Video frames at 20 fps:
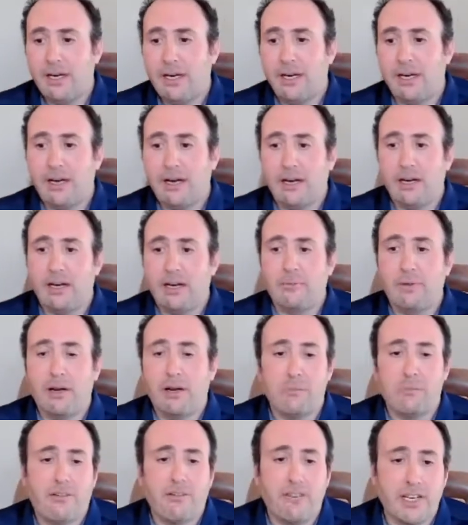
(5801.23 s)
uh, by
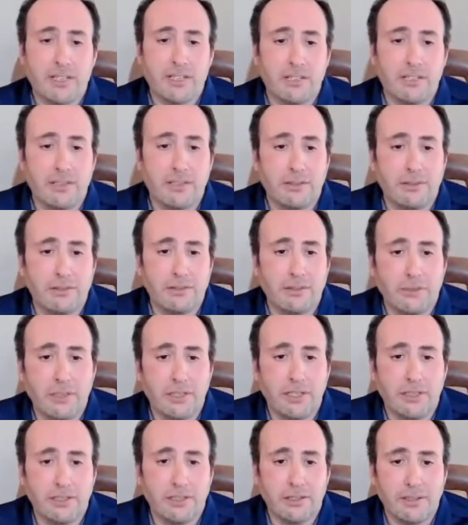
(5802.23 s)
professional
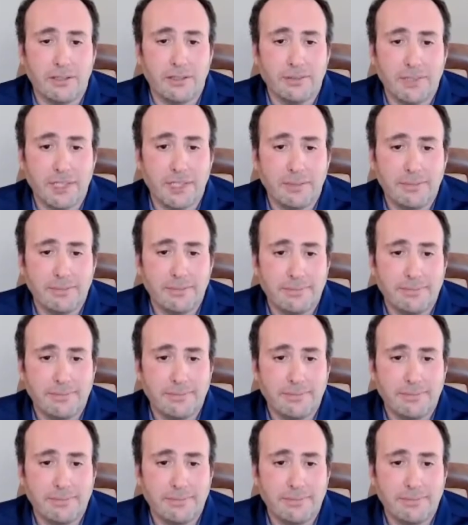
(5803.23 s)
readers so yeah